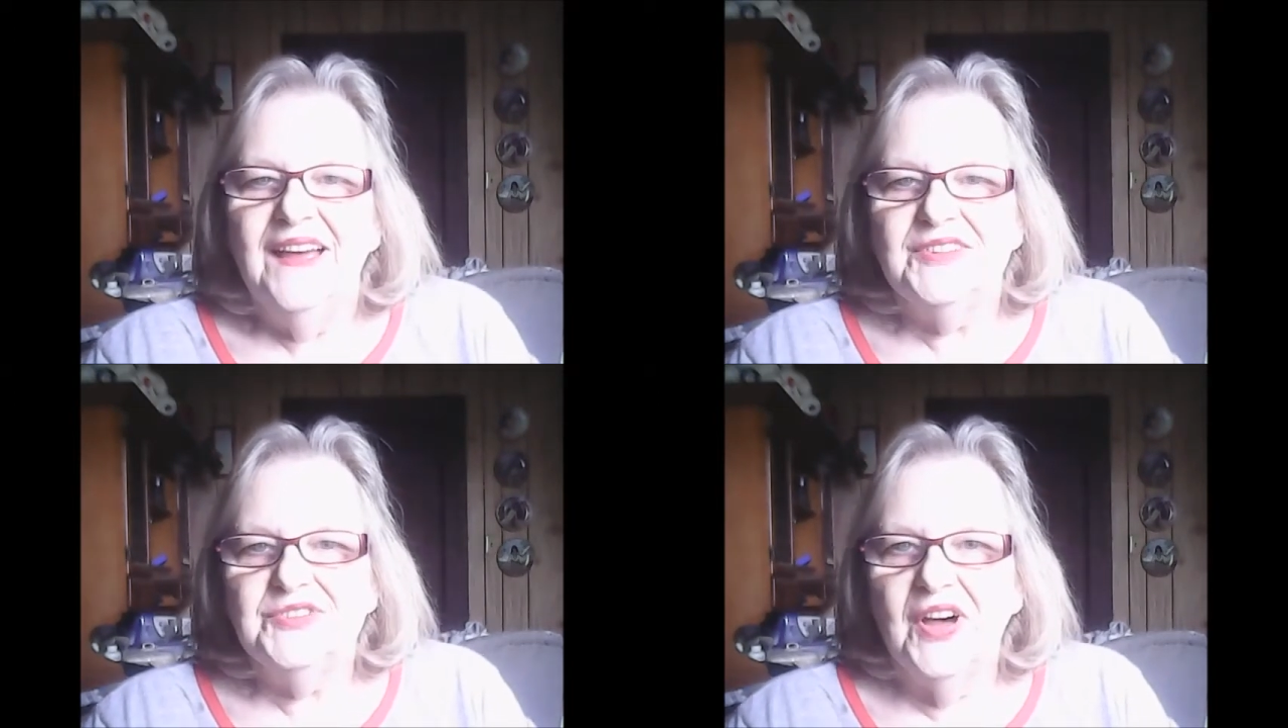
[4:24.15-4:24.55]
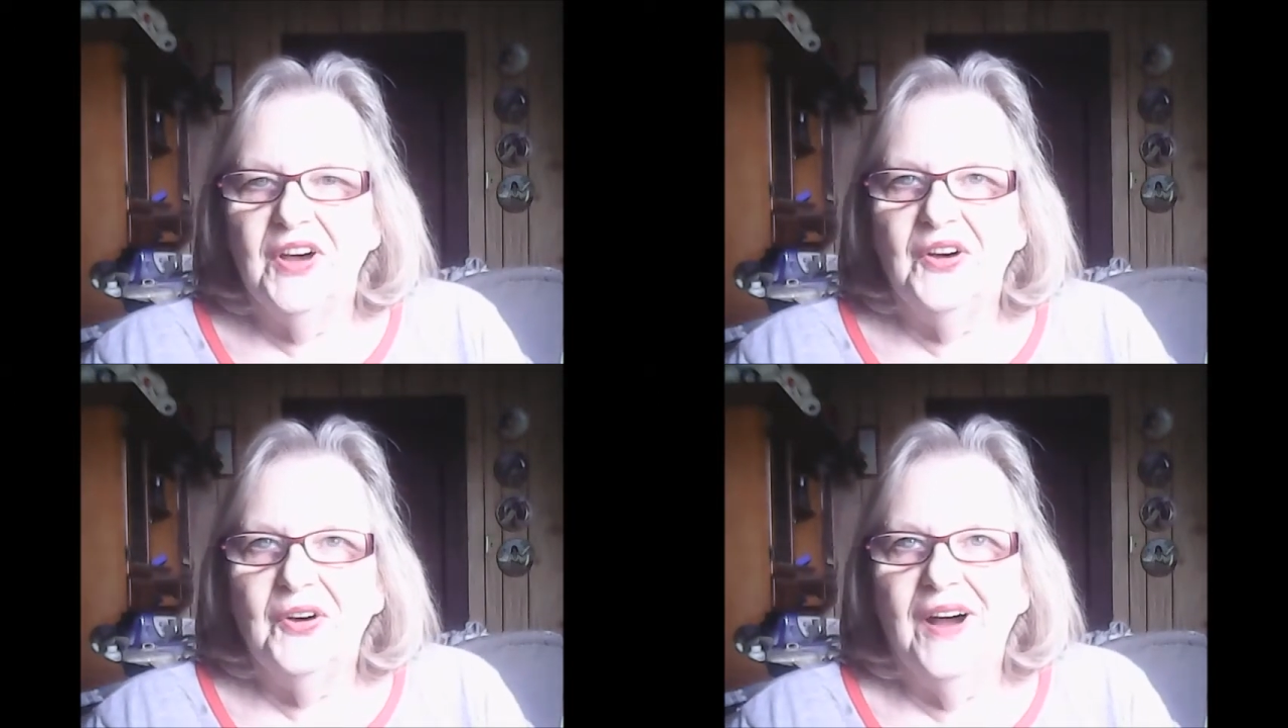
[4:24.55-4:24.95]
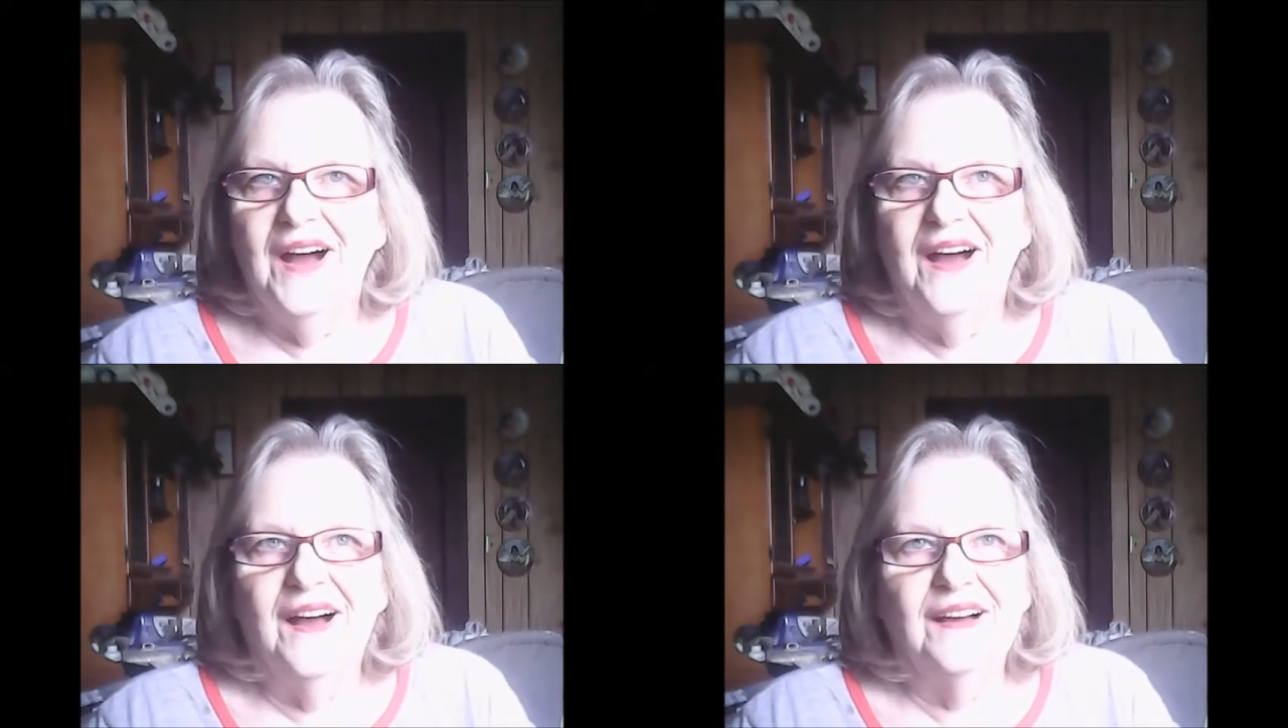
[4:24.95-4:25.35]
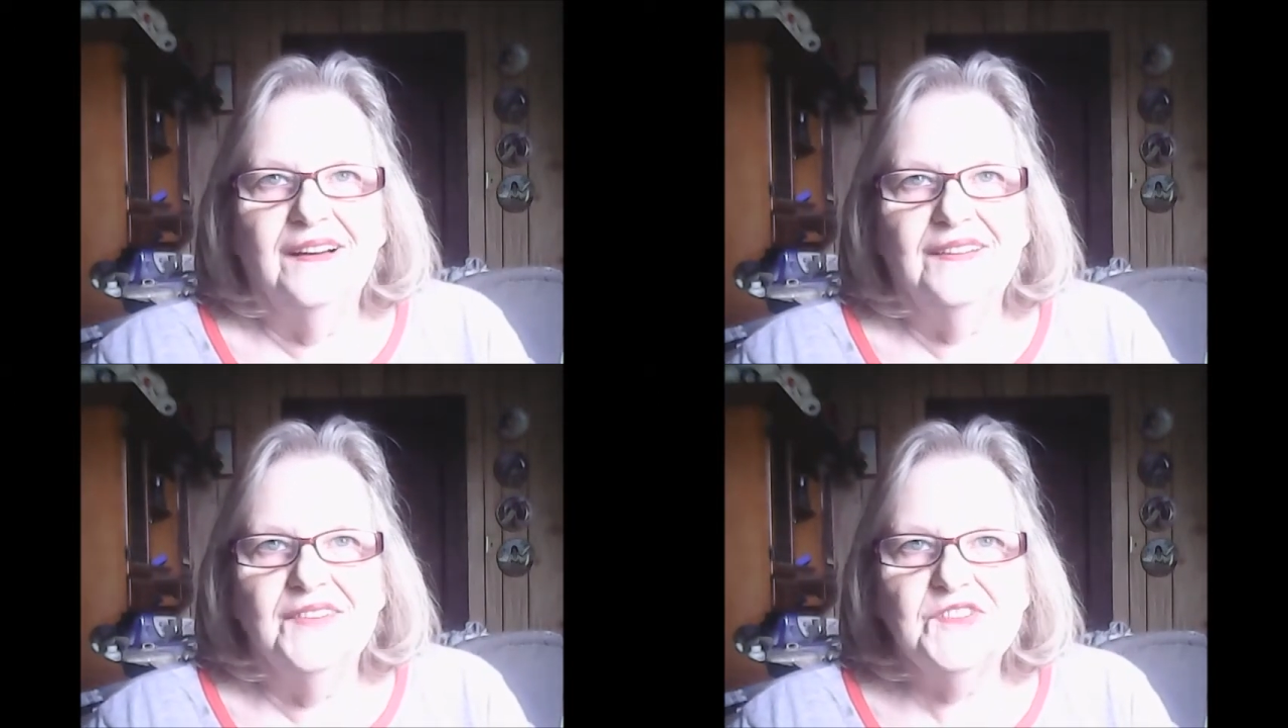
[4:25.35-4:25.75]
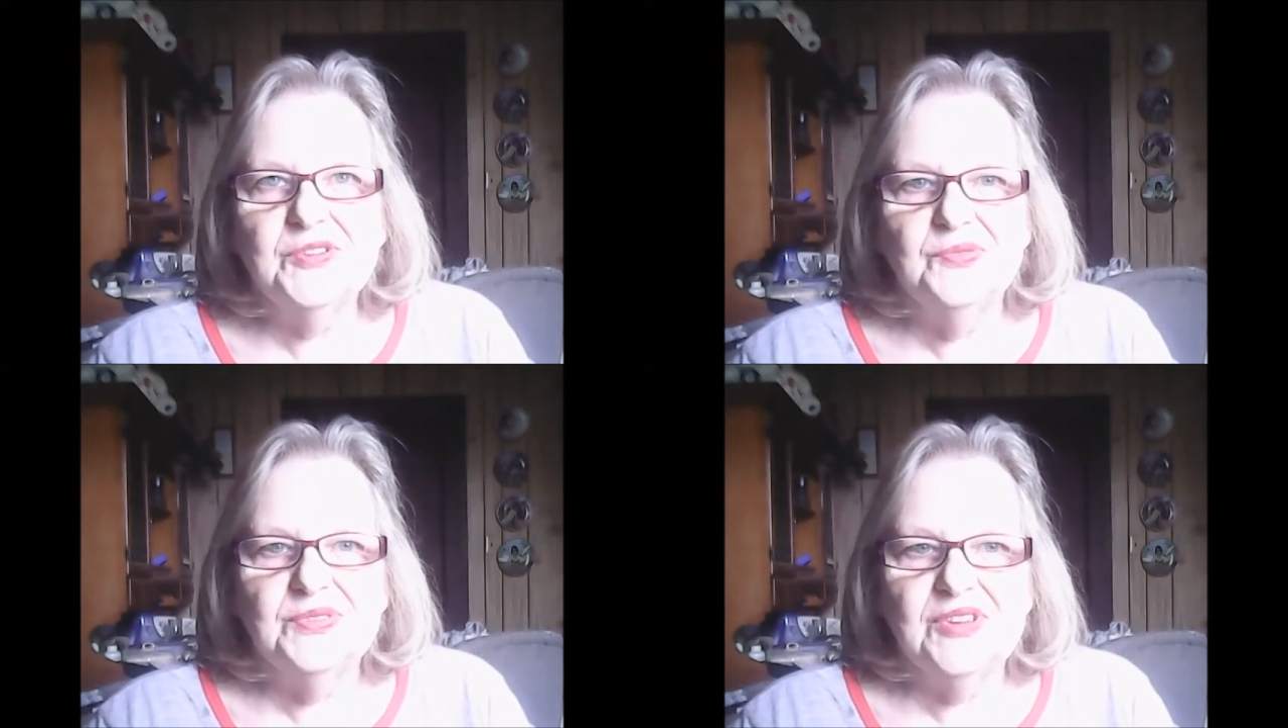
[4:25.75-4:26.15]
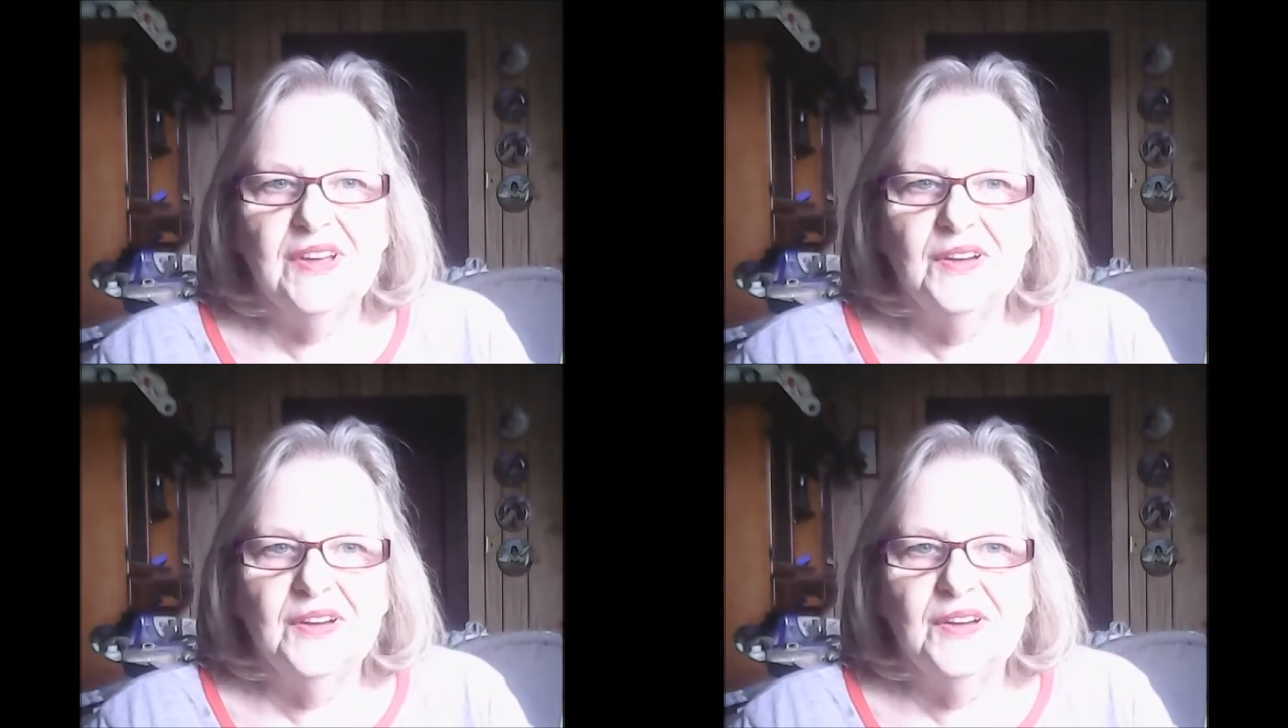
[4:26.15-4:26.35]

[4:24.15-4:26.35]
So this is